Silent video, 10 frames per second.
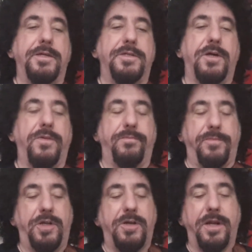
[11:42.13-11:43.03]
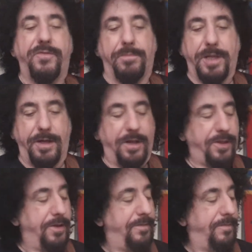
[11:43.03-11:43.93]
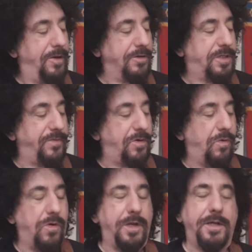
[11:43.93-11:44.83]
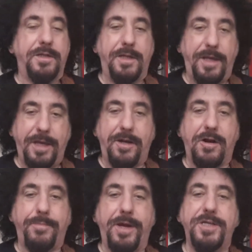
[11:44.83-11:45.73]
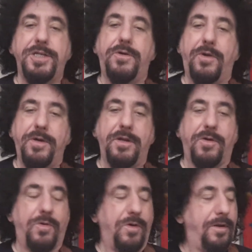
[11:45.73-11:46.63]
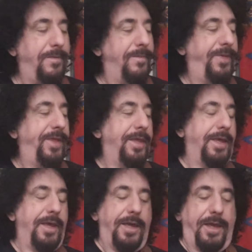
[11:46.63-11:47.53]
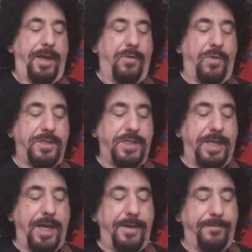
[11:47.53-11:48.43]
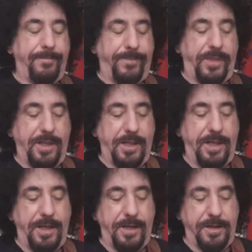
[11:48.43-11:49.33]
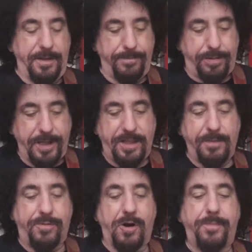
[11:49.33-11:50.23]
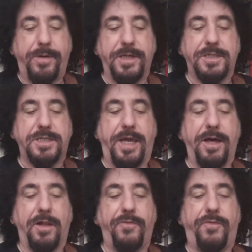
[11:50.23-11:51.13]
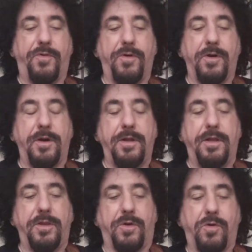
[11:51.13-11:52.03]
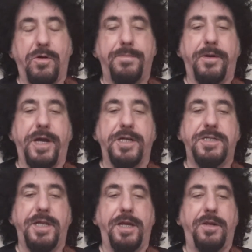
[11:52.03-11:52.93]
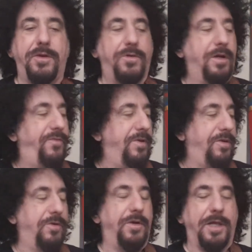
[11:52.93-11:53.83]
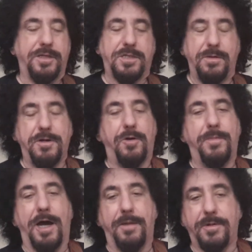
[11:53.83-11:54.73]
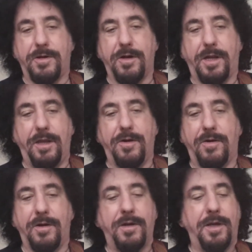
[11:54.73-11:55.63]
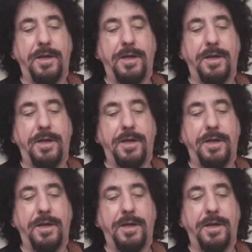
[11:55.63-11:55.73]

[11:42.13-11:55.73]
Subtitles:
So you don't have to play all the notes of a chord in an arpeggio or in a chord. And once again, play the appropriate scale for the chord progression that you're doing. If you're doing like a Sweet Home Albuquerque or